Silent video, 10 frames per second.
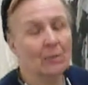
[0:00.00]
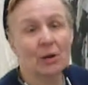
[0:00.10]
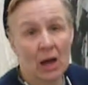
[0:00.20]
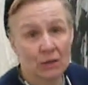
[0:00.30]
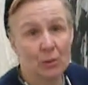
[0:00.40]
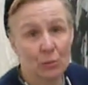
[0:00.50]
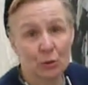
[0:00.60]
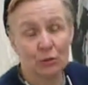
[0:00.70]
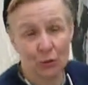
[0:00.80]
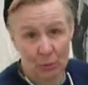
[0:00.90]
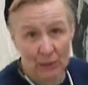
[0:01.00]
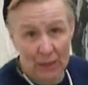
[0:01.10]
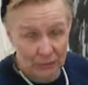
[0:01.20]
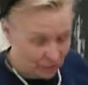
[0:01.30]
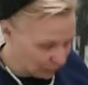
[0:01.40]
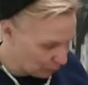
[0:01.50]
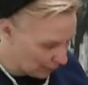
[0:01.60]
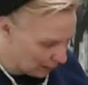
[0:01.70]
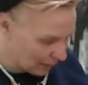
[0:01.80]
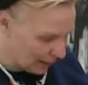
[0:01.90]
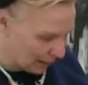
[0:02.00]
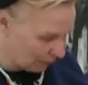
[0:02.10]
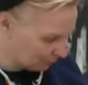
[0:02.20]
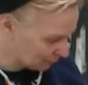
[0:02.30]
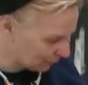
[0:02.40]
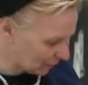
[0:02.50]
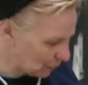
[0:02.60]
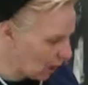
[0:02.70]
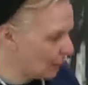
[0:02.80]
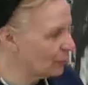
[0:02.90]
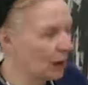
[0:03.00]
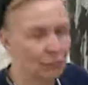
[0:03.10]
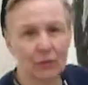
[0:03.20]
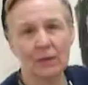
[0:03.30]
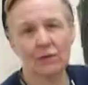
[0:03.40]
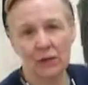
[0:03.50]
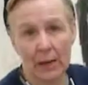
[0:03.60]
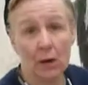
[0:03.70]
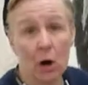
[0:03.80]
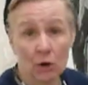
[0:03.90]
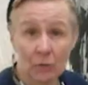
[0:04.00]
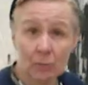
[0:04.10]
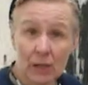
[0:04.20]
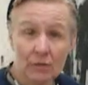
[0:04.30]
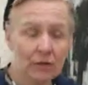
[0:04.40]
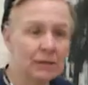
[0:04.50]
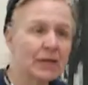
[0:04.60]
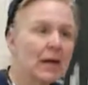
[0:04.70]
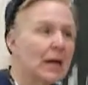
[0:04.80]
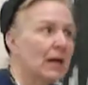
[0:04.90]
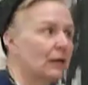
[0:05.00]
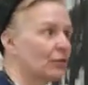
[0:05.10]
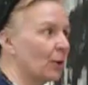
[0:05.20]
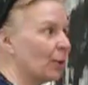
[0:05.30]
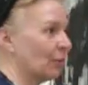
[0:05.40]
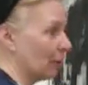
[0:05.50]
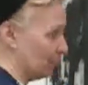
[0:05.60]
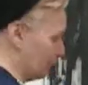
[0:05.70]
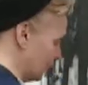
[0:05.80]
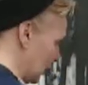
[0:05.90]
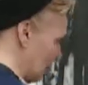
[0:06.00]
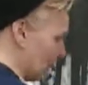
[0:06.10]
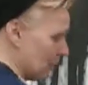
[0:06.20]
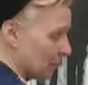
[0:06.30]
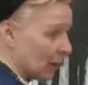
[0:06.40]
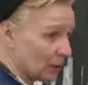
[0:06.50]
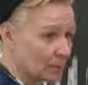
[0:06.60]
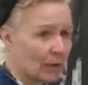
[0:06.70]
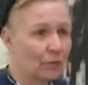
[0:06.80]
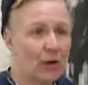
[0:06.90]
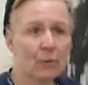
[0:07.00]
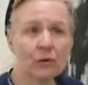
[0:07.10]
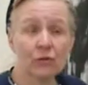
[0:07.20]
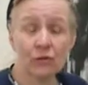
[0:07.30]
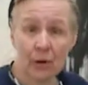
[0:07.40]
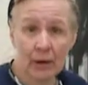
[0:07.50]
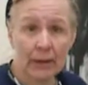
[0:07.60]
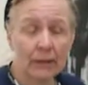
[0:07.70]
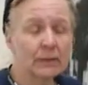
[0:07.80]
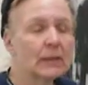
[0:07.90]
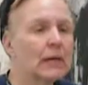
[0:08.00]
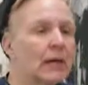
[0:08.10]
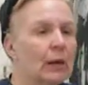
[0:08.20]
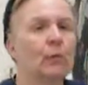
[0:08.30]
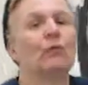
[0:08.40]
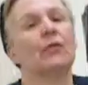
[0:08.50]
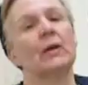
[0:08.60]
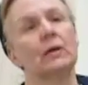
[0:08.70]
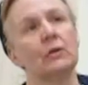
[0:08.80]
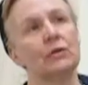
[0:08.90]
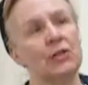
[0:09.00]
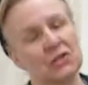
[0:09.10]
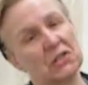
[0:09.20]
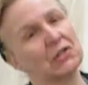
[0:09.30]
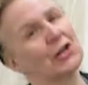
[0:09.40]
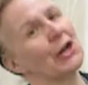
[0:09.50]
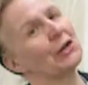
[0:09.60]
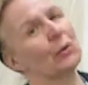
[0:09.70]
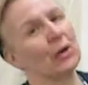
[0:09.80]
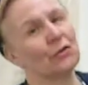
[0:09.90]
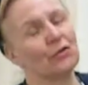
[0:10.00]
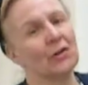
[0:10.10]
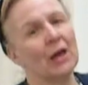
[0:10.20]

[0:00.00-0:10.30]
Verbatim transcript: I'm not in the mood for pleasant right now. Not for this lighthearted pleasant. And so if I were to start it, it would feel disingenuous.